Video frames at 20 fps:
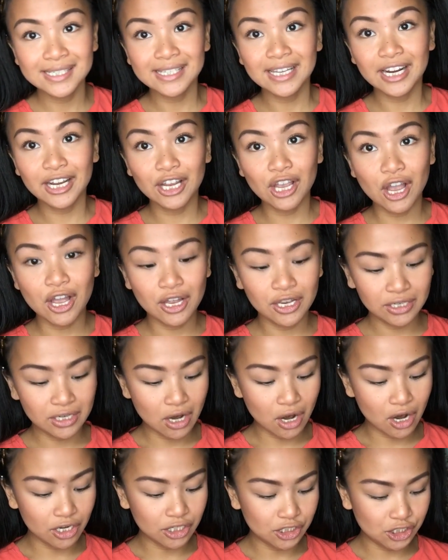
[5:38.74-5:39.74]
That I got
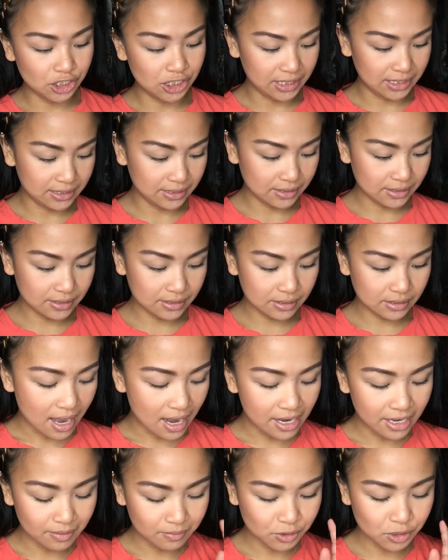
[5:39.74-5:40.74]
are jeans.
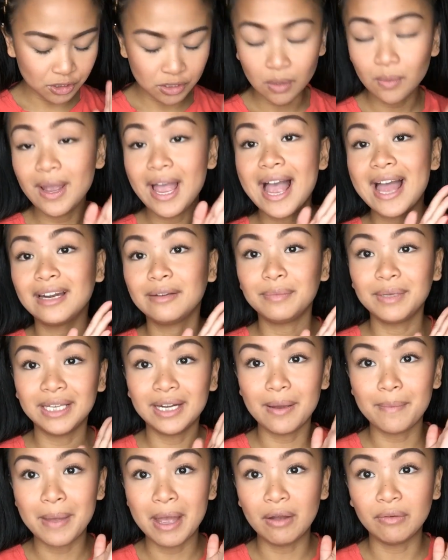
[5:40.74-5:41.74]
I am so
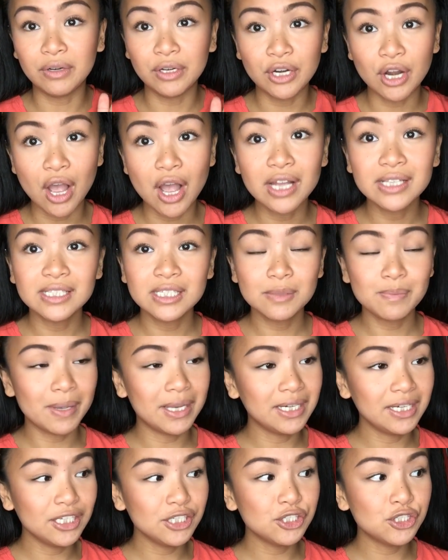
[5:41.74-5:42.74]
adamant about not
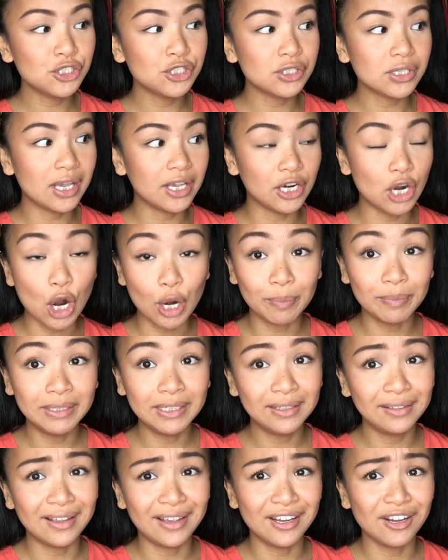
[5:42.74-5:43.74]
spending an arm and
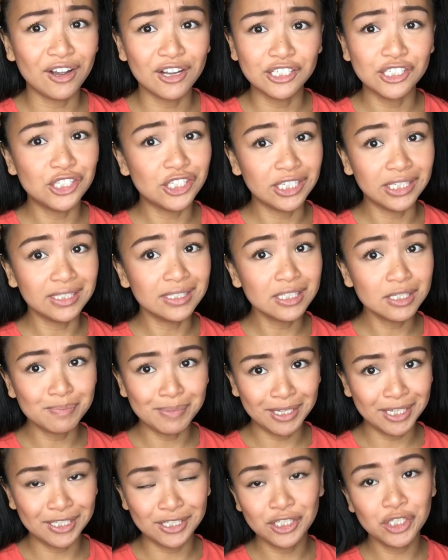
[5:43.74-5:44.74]
a leg on jeans
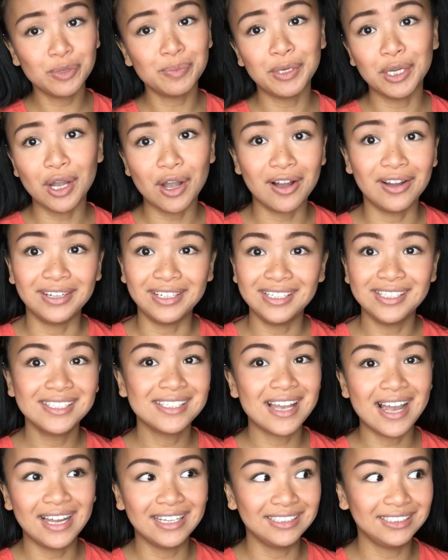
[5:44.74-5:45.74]
because, to be
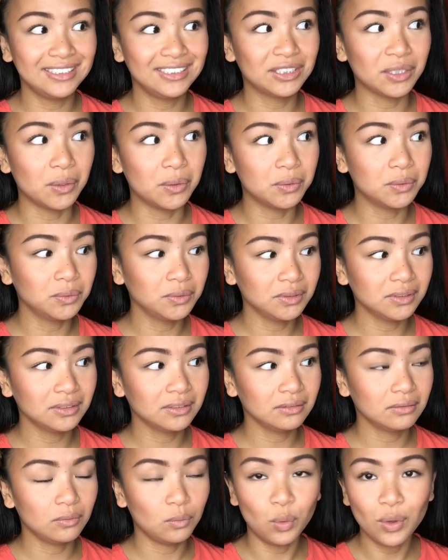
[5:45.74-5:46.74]
honest, I don't
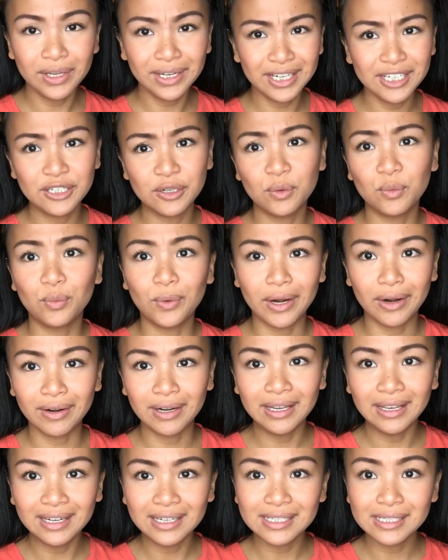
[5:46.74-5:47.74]
wear
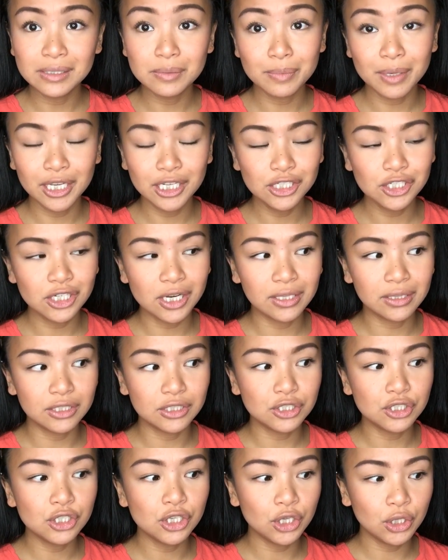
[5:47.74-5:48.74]
it as much, and
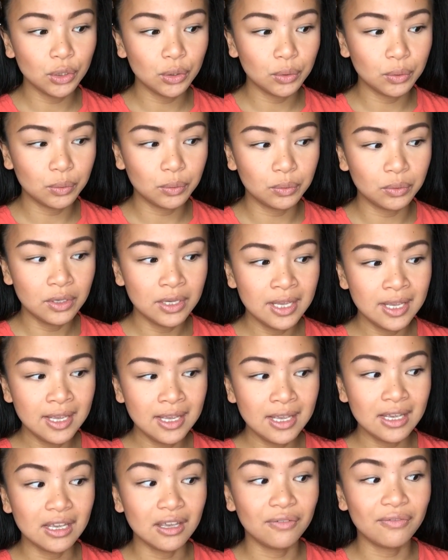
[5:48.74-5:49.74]
then two,
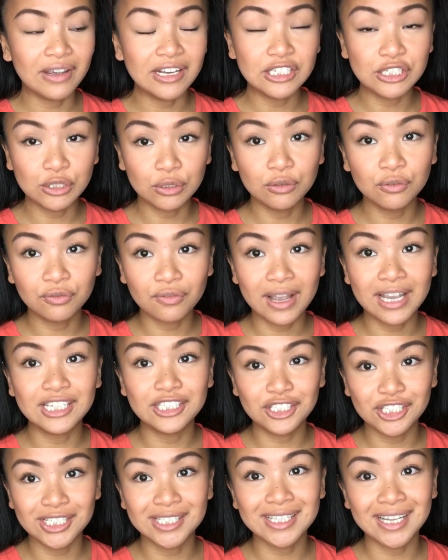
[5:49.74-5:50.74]
if I do
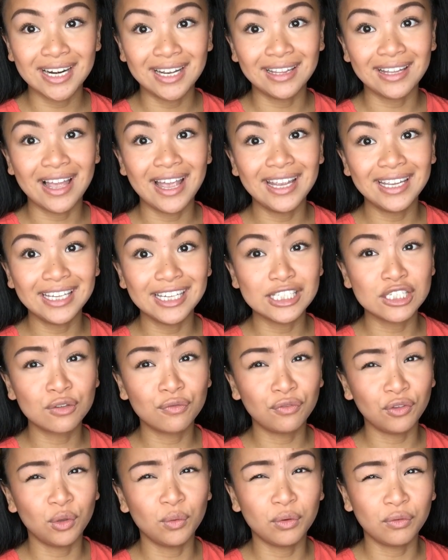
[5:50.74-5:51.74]
find jeans that I like, it's
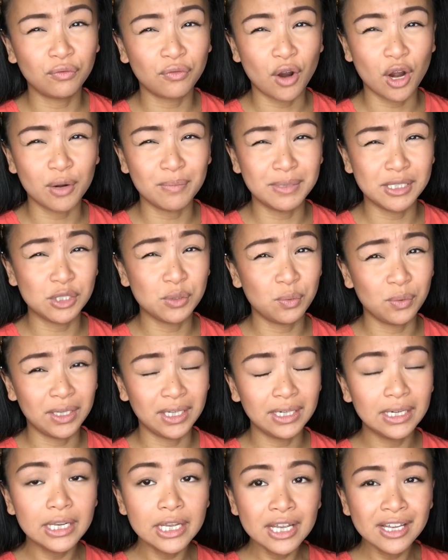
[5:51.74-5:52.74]
few and far
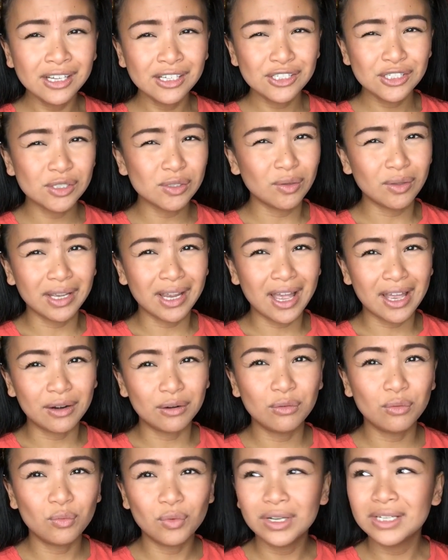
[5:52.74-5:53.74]
between. So like, I
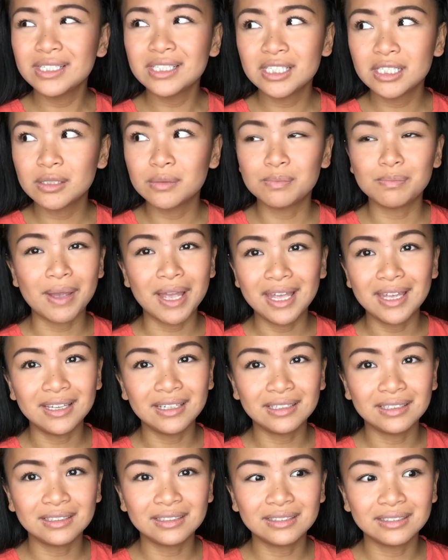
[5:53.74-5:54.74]
don't want to
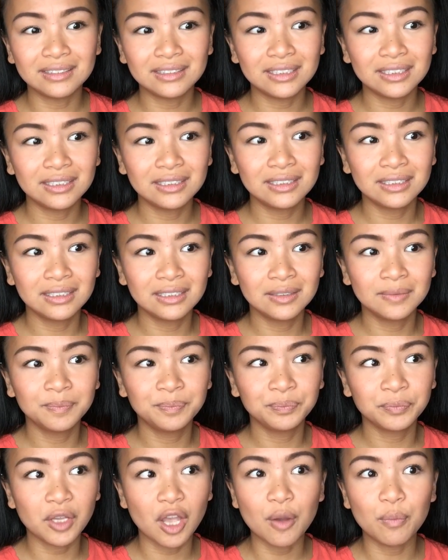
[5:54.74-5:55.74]
spend
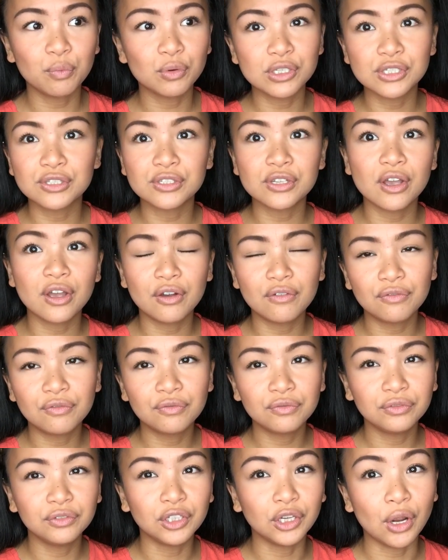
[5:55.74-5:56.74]
upwards of,
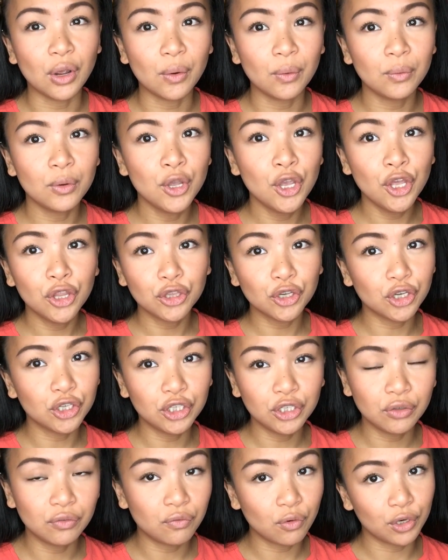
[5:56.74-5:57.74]
you know,
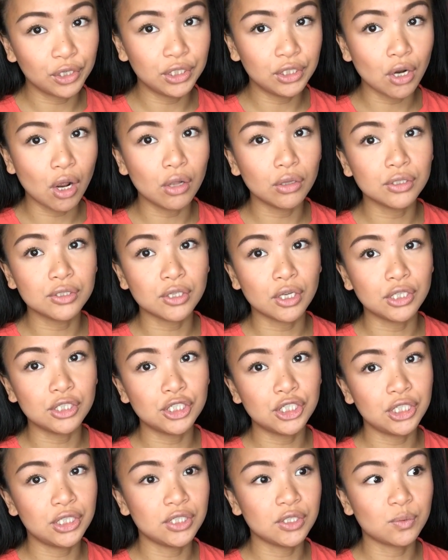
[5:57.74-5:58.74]
$30 to $40 on
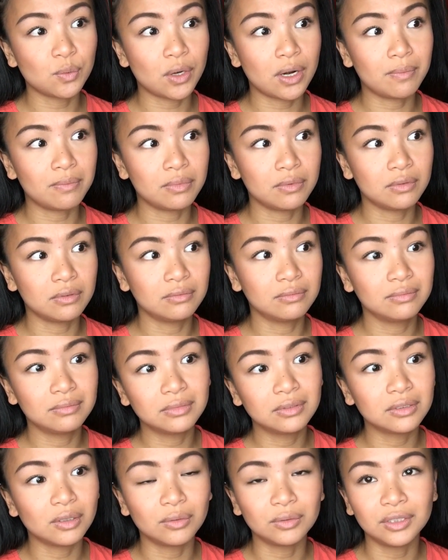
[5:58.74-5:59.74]
jeans when it
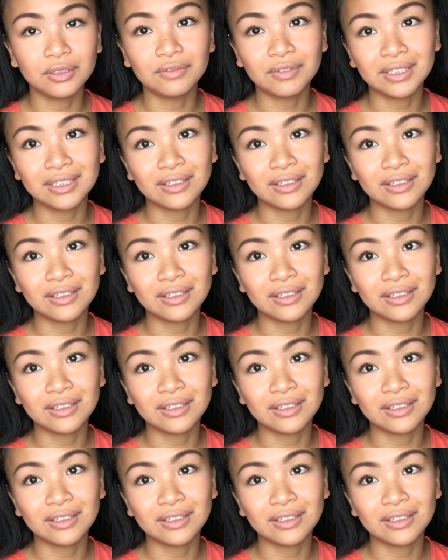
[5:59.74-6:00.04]
doesn't